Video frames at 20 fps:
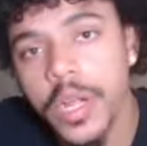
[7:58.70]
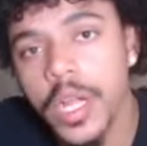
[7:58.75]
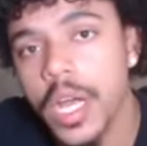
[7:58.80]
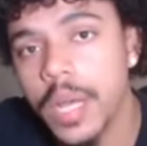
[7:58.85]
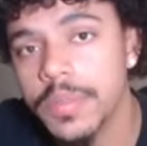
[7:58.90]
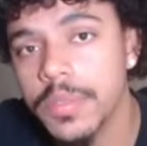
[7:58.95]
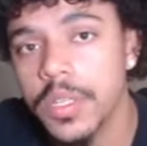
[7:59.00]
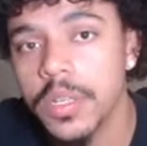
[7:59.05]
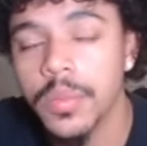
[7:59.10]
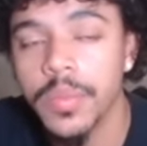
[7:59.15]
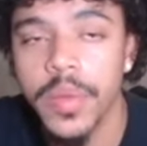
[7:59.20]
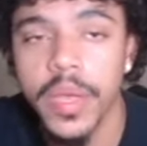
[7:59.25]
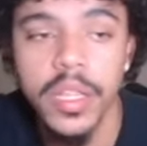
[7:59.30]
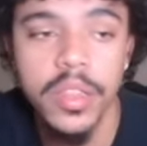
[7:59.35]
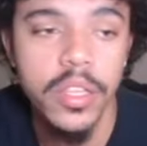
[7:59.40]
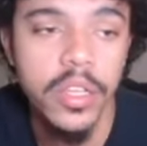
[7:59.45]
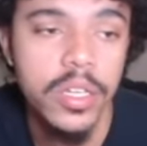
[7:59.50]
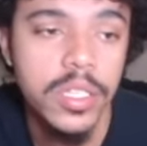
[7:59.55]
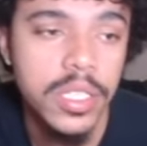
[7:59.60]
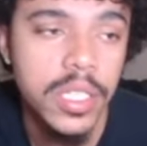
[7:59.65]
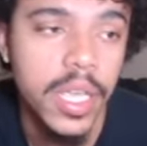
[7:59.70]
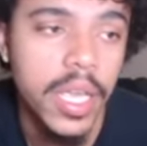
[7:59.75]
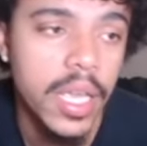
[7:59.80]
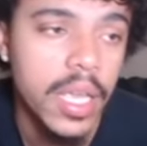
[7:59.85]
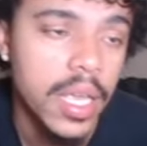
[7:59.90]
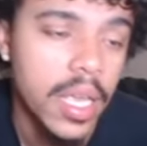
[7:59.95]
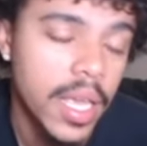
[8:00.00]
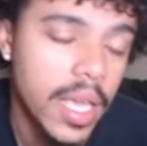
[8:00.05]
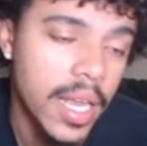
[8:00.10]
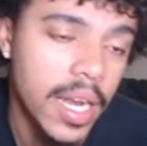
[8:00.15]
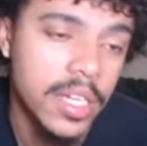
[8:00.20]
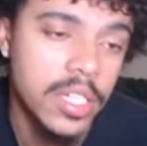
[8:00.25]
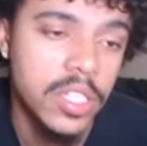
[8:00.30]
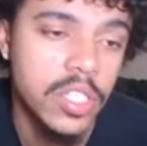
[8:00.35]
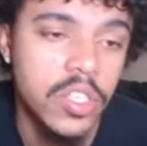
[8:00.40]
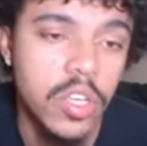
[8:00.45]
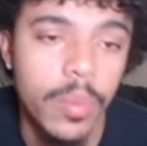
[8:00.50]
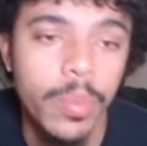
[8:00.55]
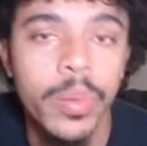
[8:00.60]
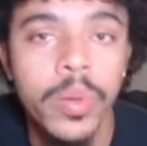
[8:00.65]
Kupp's going to play Thursday. And I just
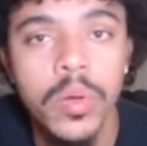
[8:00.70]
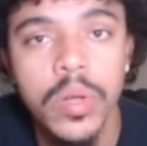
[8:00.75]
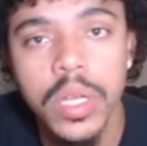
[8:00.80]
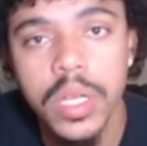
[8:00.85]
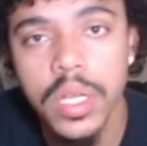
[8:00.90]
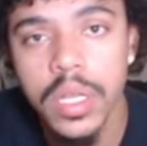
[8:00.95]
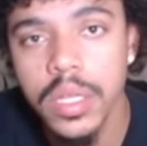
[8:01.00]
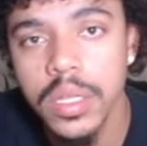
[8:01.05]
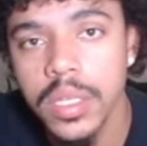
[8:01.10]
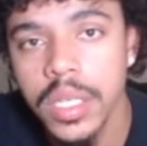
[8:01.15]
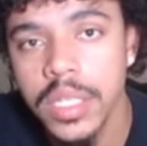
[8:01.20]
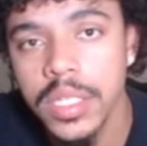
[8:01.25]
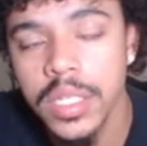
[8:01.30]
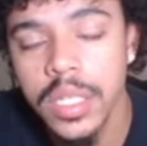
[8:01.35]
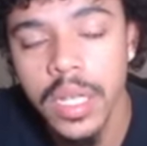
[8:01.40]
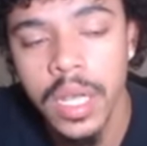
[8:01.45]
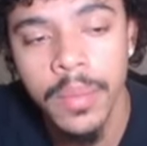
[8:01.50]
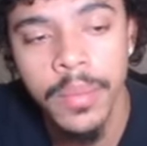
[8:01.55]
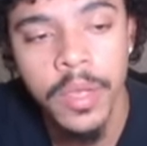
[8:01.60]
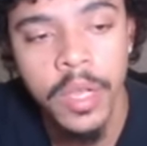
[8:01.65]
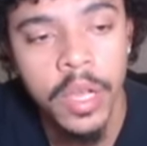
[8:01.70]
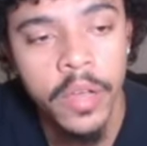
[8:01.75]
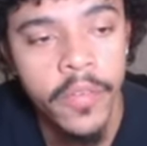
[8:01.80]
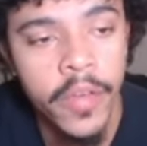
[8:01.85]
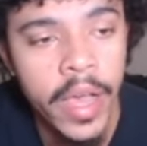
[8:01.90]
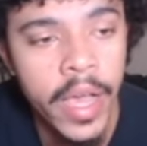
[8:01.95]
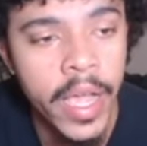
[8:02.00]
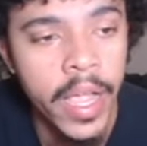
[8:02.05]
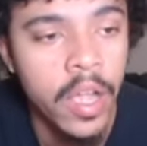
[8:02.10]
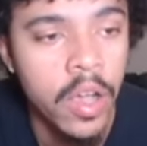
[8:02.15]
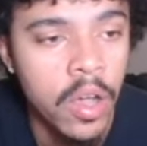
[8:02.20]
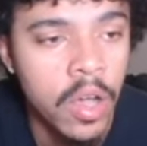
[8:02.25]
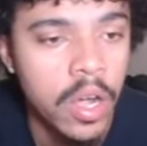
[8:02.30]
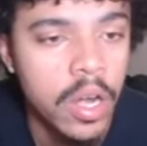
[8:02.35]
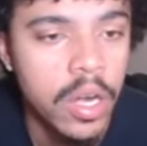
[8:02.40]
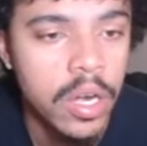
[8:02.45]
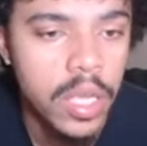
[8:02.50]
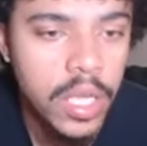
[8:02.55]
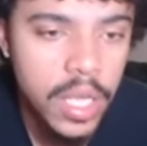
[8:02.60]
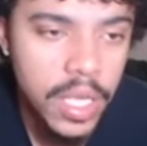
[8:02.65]
saw Puka is coming off
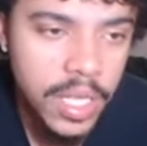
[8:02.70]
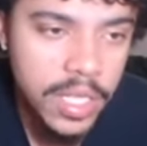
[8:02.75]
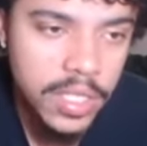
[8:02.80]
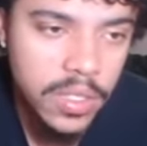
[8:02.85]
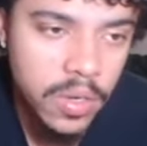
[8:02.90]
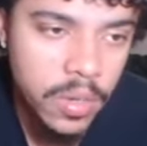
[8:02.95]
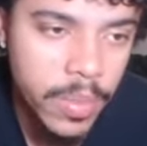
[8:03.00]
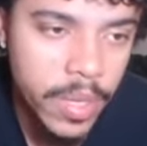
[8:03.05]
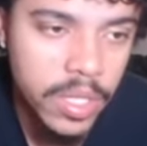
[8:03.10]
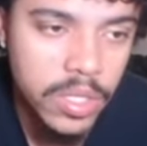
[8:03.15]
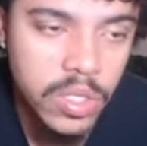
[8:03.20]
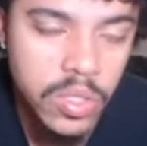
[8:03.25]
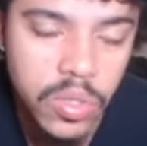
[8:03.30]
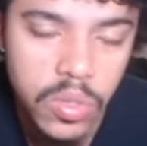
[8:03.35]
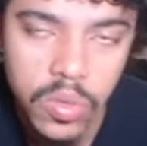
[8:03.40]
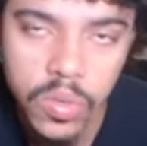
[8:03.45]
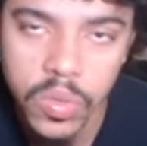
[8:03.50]
IR. So in about 2